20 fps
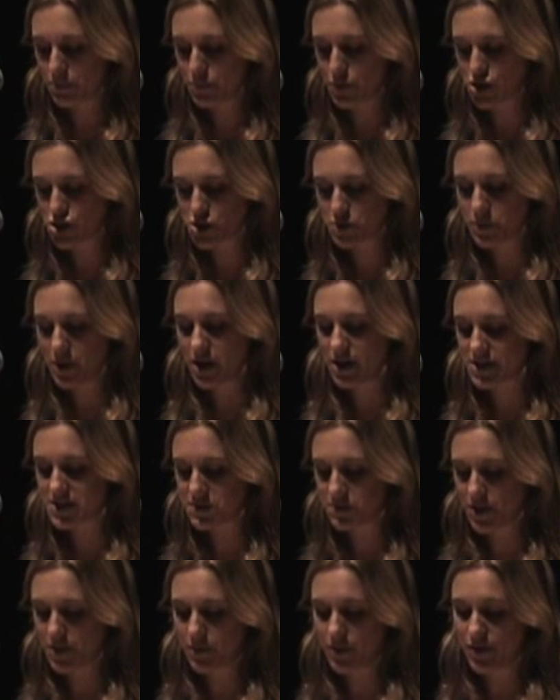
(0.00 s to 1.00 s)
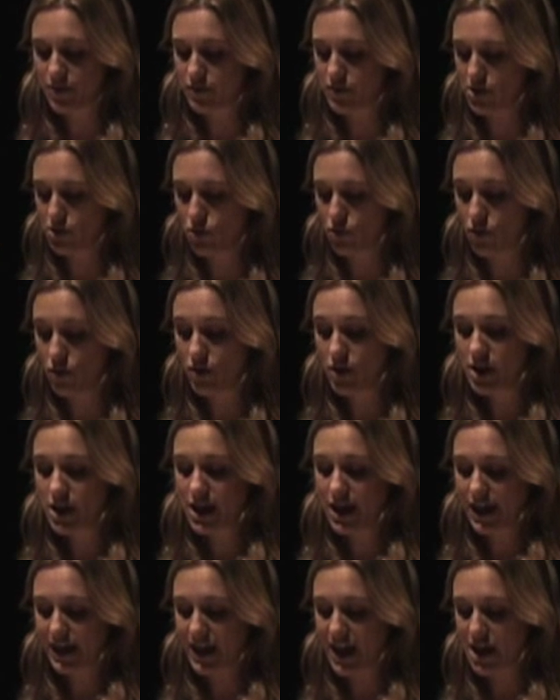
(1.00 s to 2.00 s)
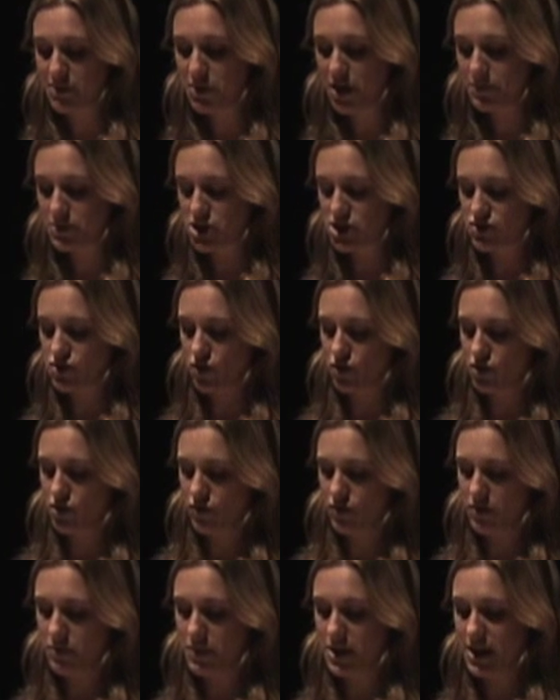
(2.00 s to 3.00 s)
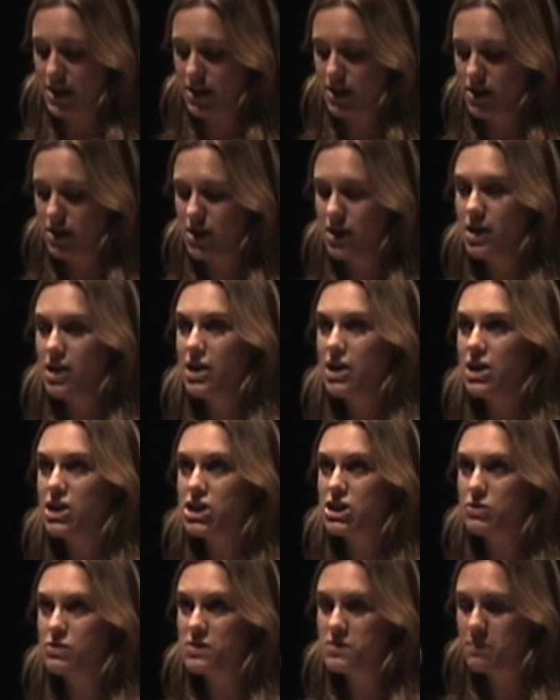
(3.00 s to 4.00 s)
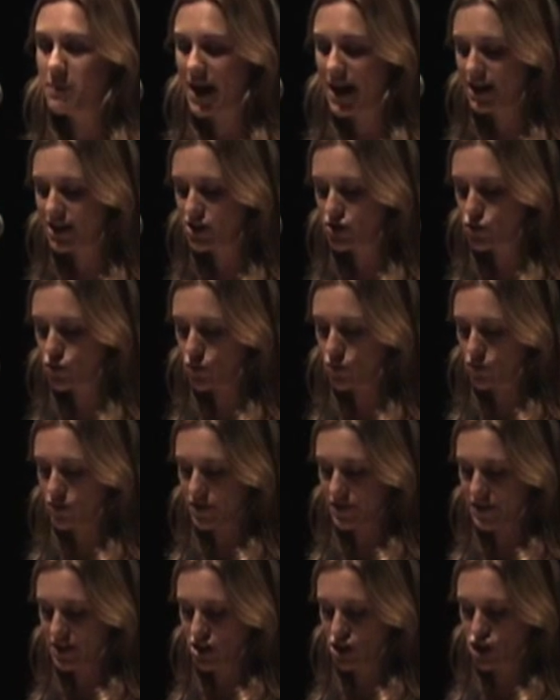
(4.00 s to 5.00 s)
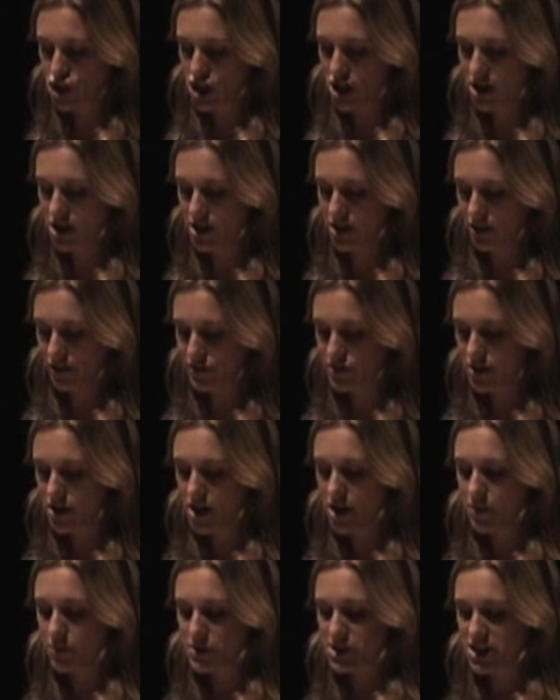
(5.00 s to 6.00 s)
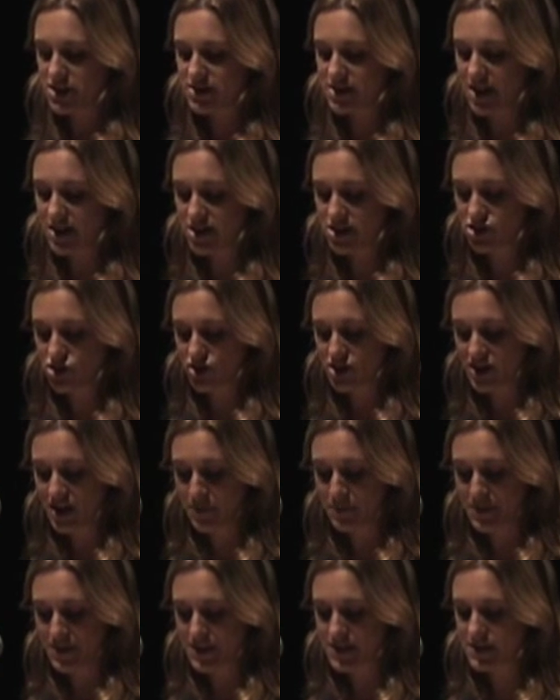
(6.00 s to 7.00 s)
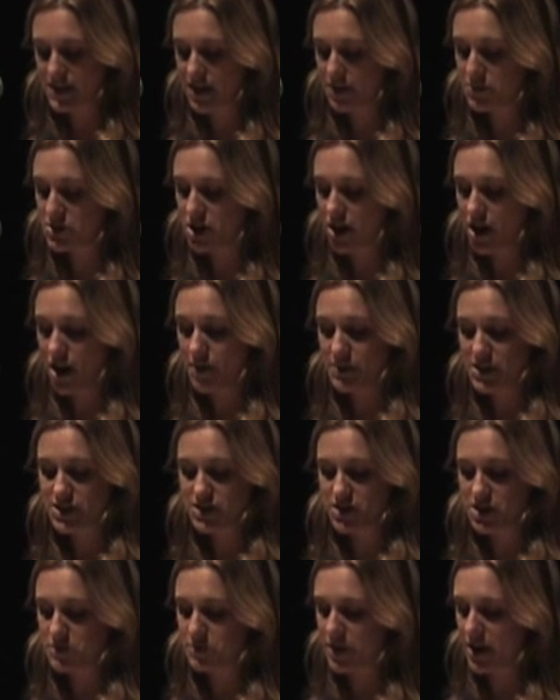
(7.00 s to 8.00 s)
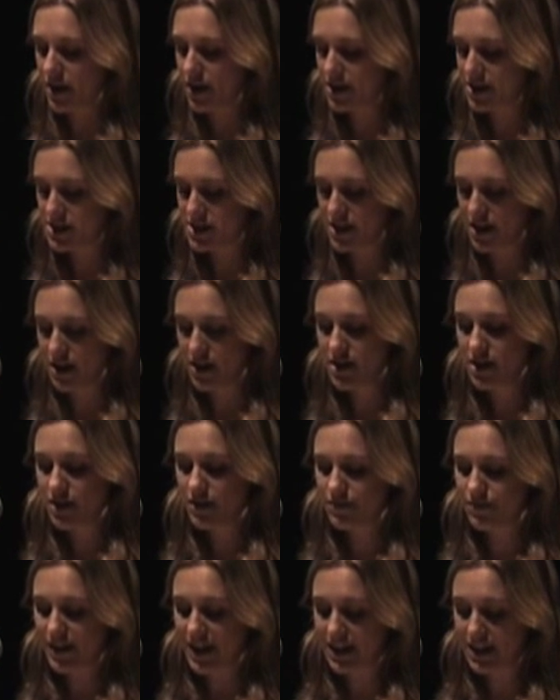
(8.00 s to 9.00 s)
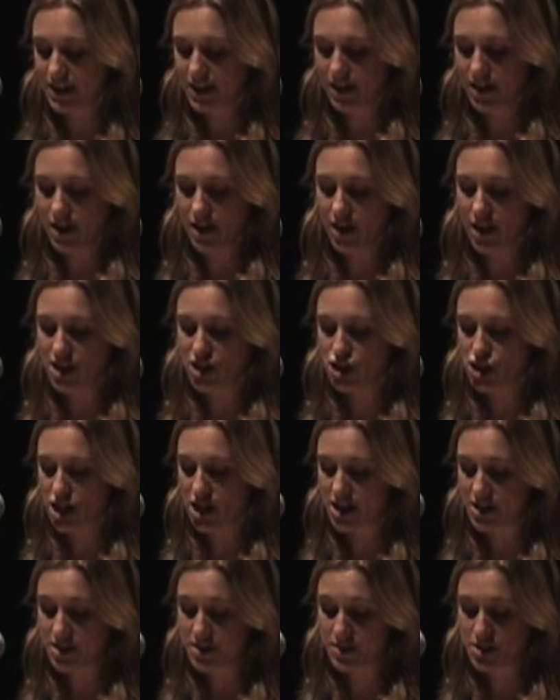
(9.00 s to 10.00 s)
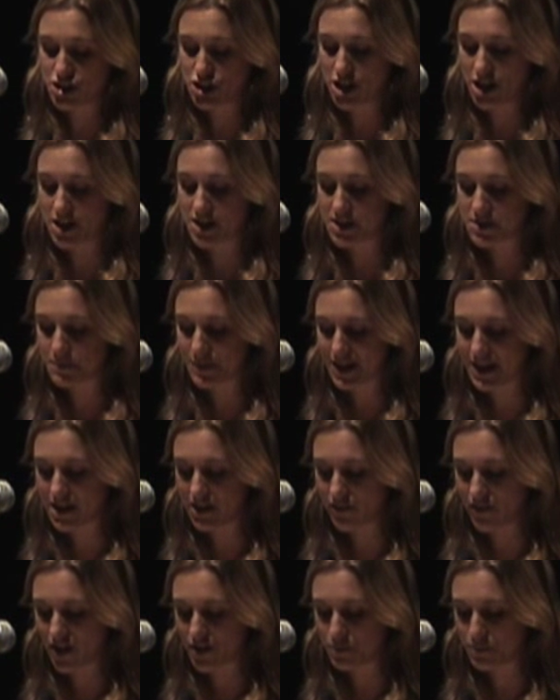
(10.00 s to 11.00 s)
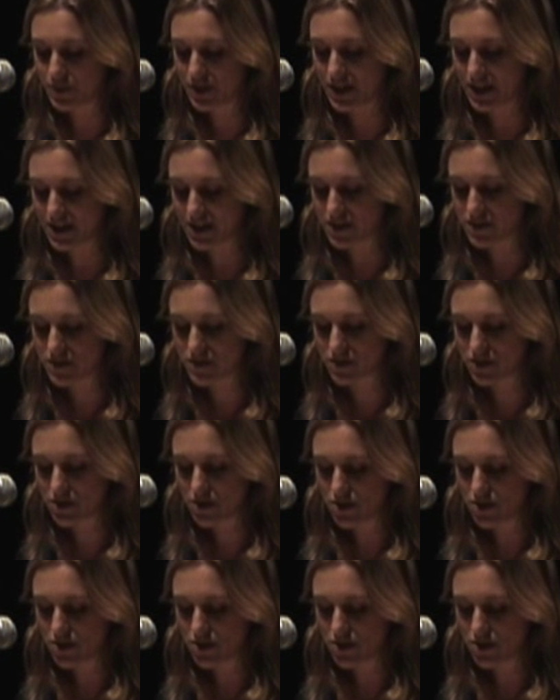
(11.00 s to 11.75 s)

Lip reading: pushed past my mother-in-law and came up to Sonia and me. She was barely taller than a child, but her sons got up at the same time and stood behind her, flanking her like giant playground bullies.